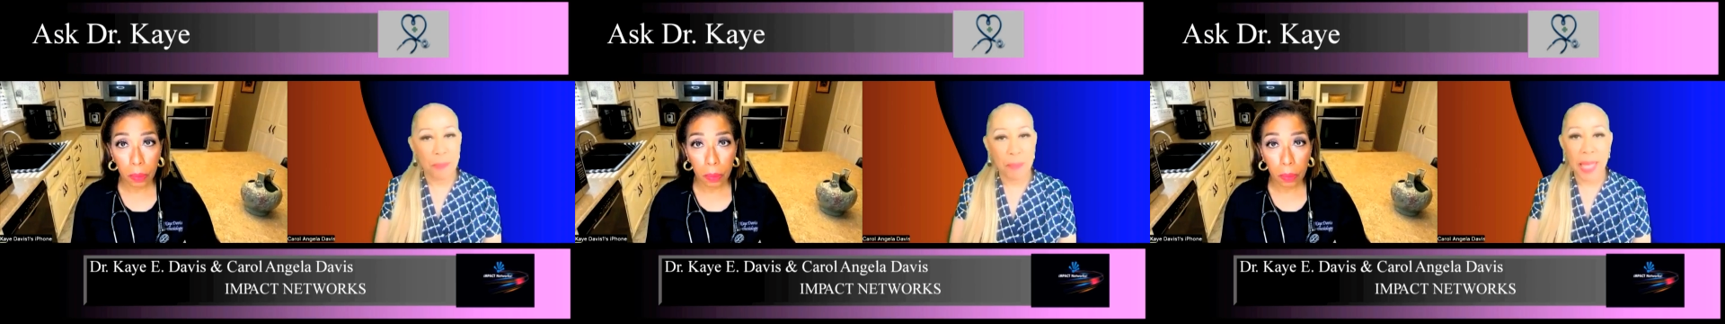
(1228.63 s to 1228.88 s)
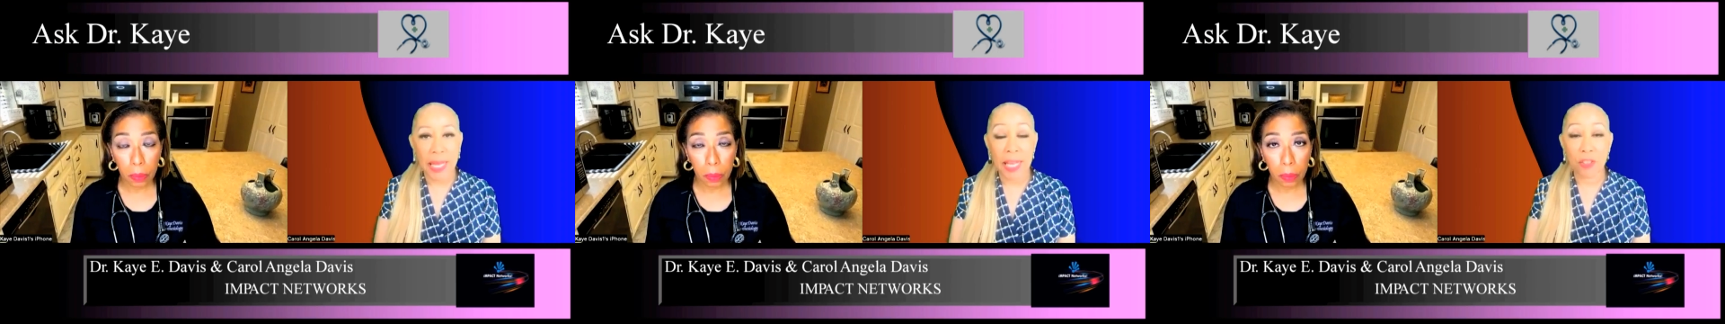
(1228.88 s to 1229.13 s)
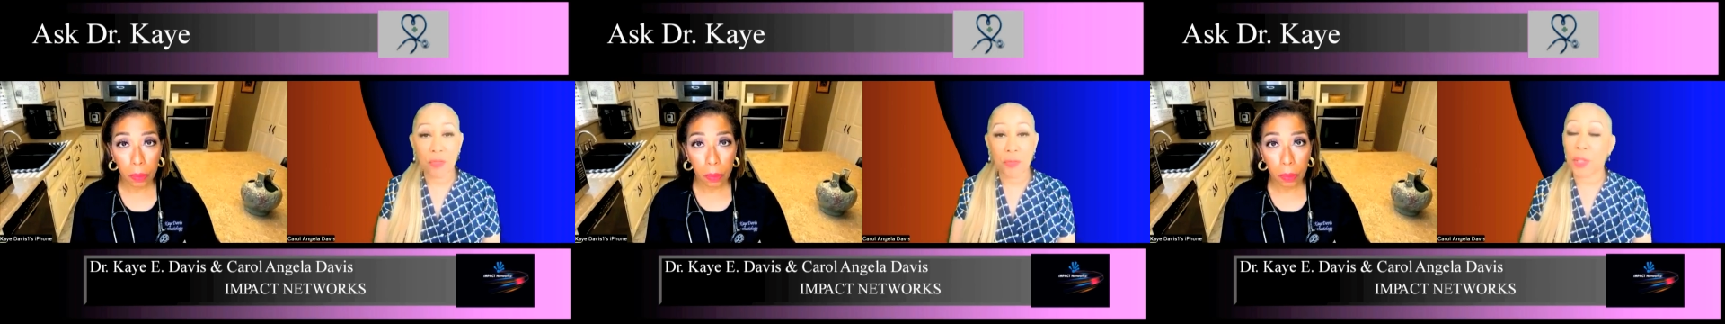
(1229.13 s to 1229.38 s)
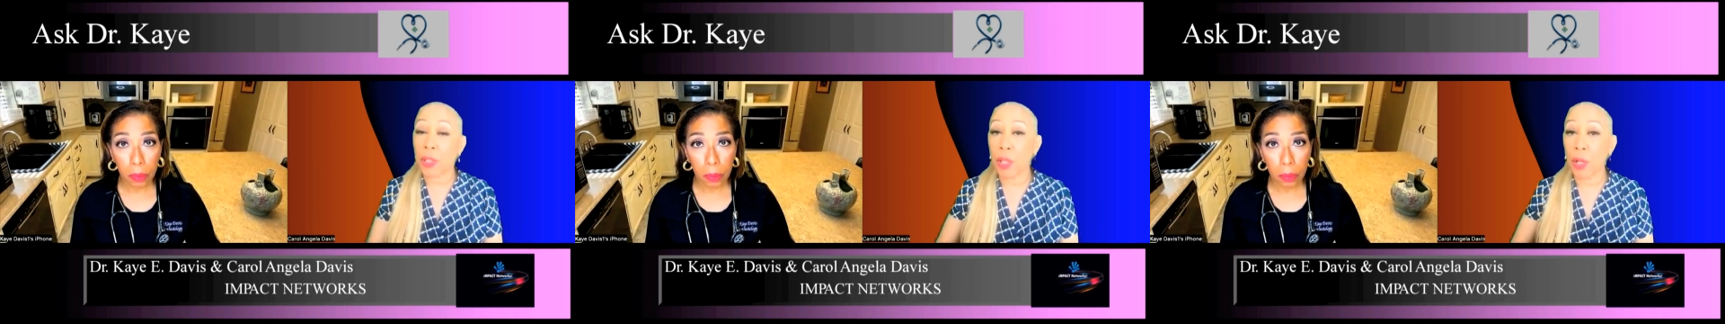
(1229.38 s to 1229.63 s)
Speaker 1: Back at you
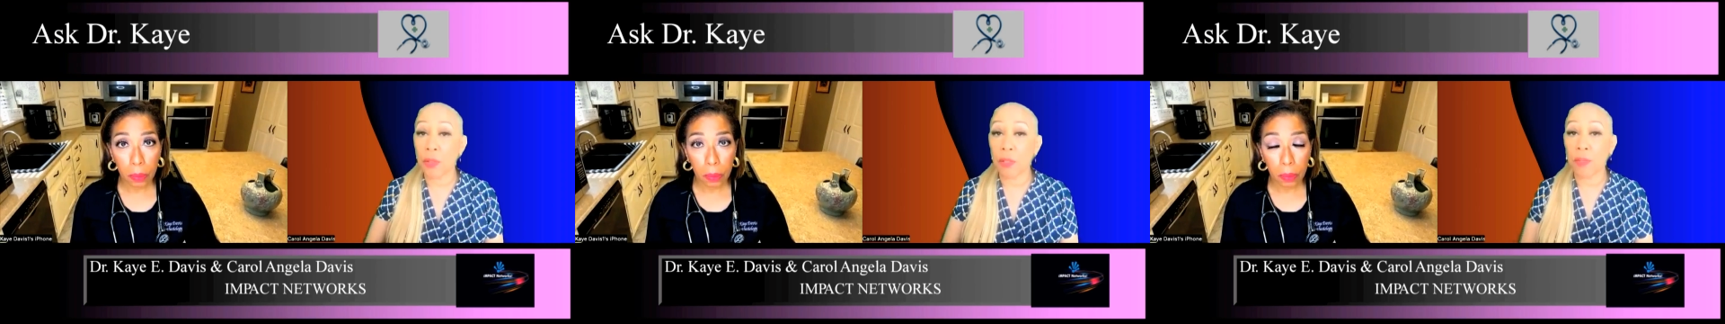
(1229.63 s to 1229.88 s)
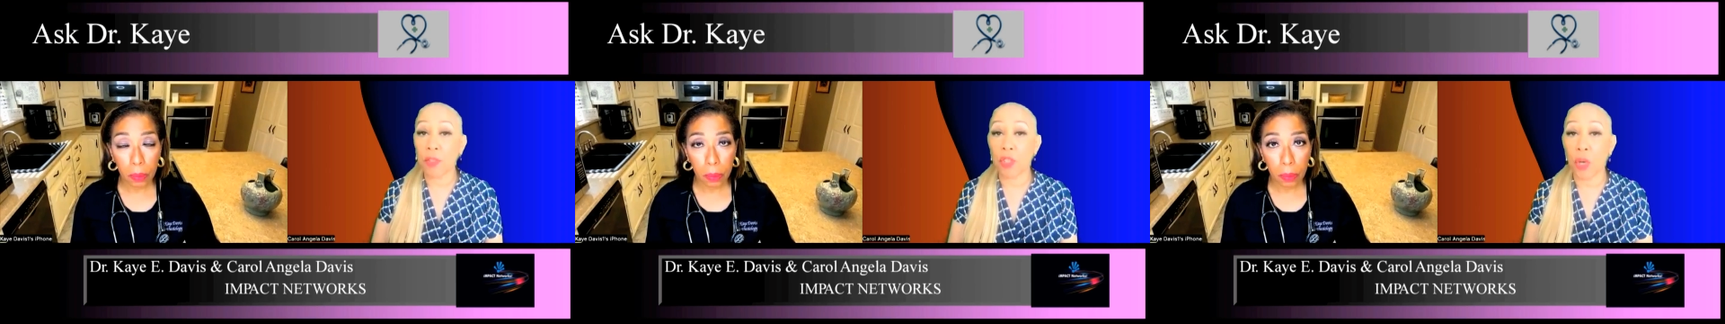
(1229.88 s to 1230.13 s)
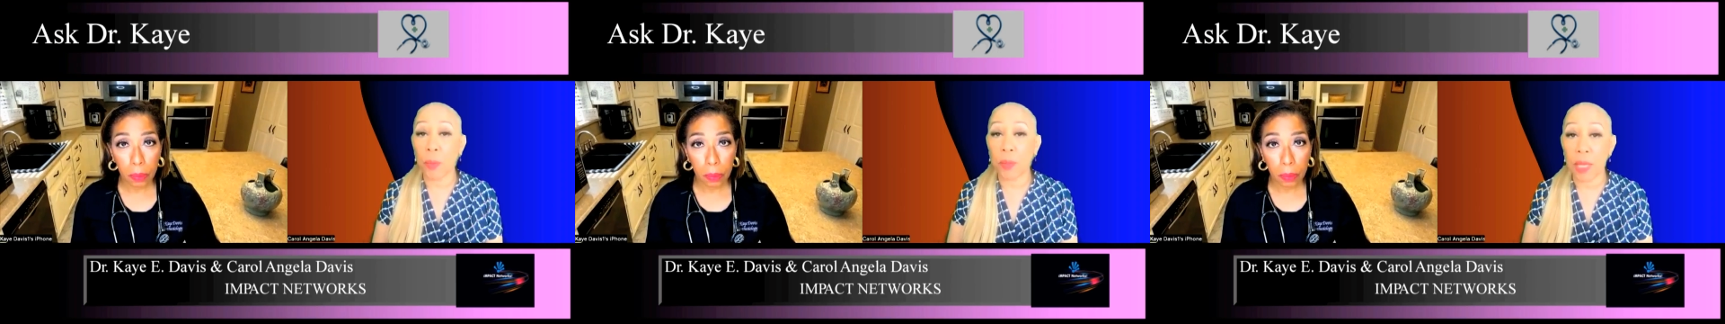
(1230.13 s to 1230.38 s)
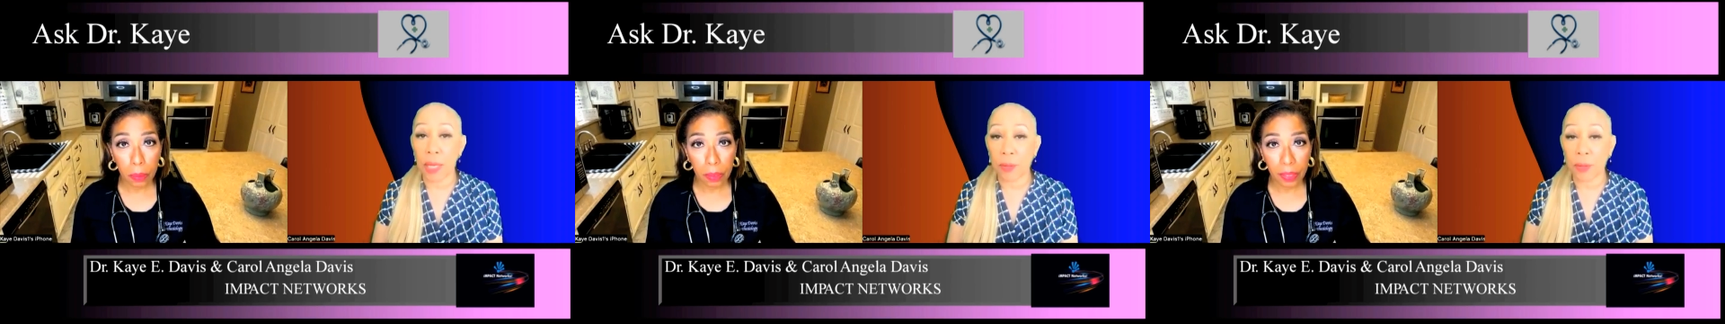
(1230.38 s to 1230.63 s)
for the close of the show
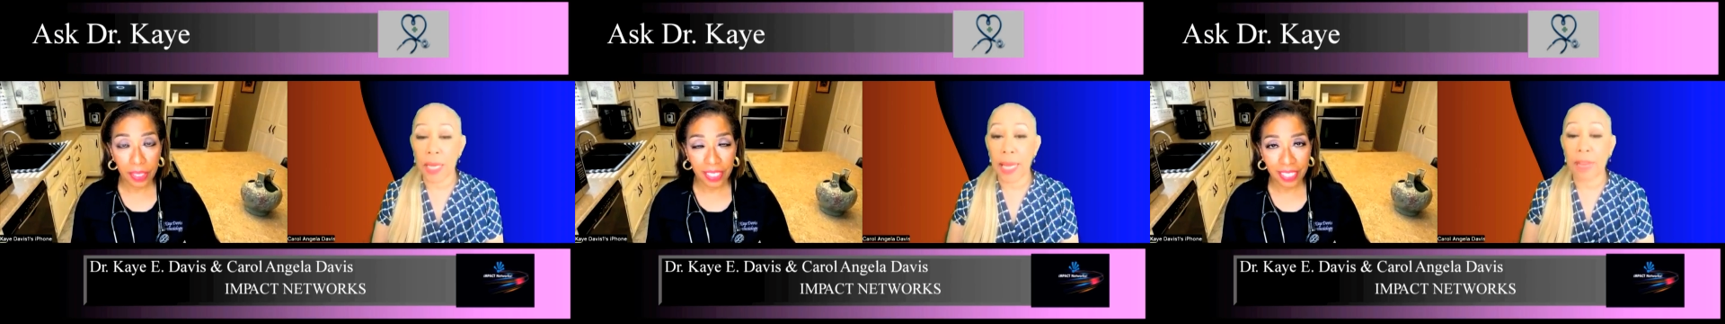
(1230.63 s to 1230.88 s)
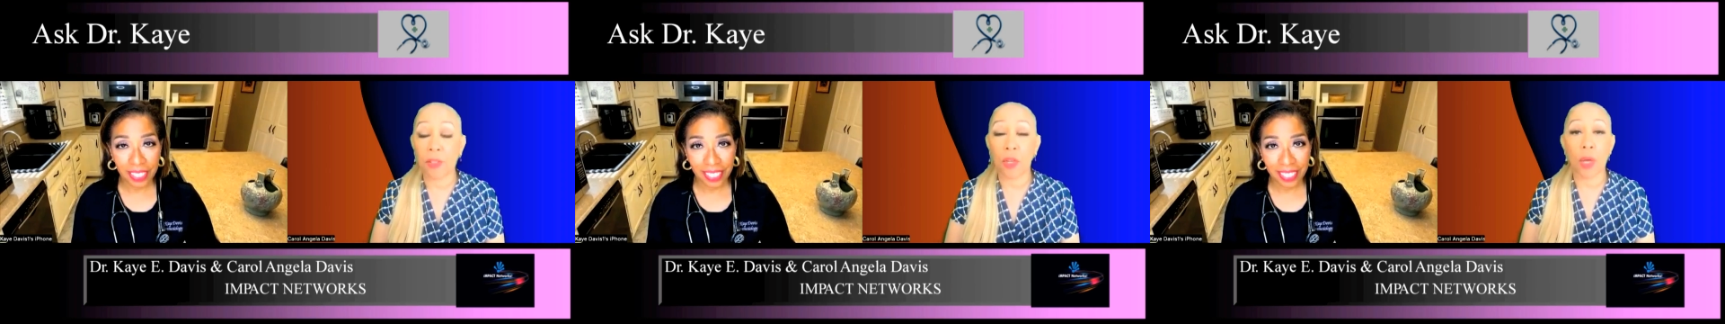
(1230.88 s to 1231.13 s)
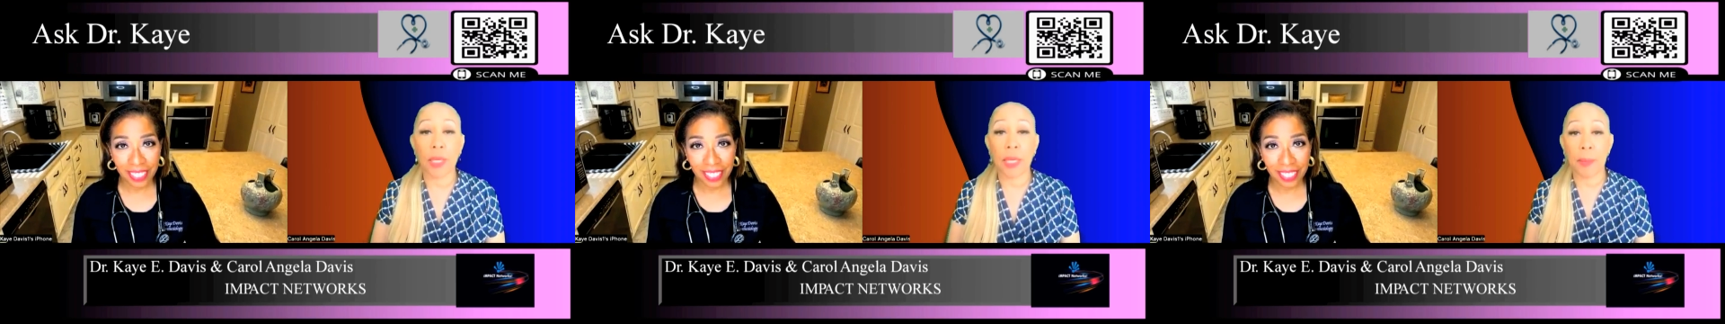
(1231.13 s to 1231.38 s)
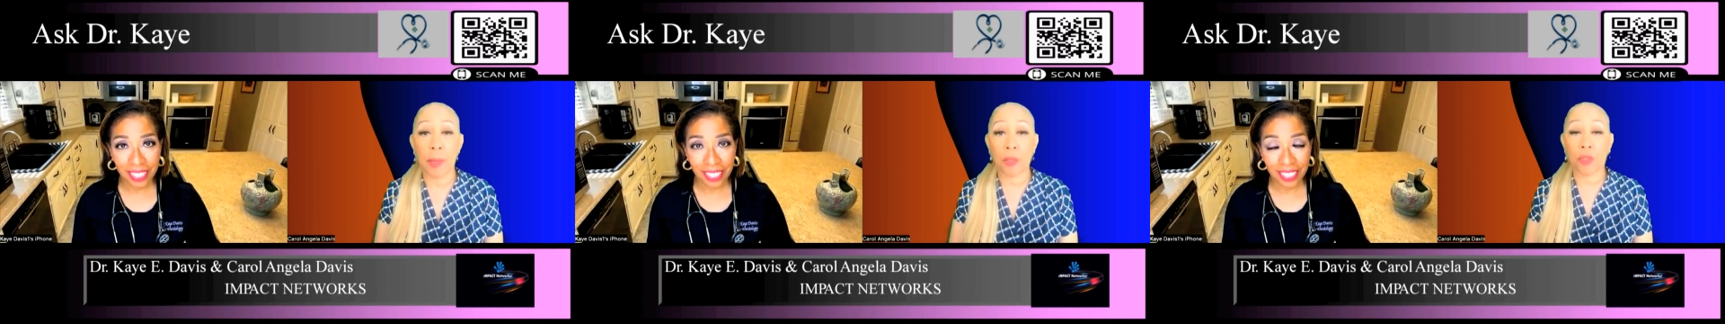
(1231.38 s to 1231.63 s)
with Dr. K
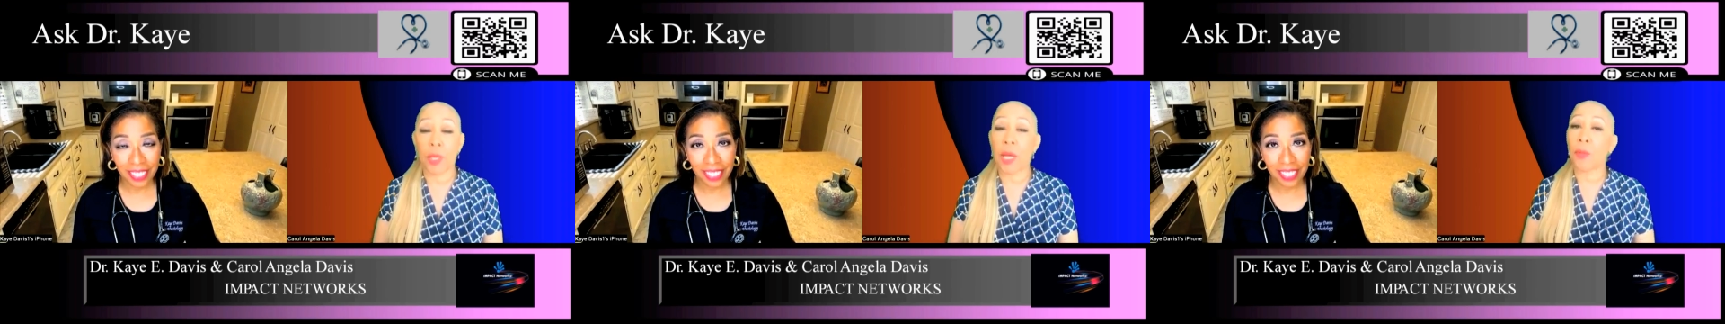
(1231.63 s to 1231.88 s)
talking about your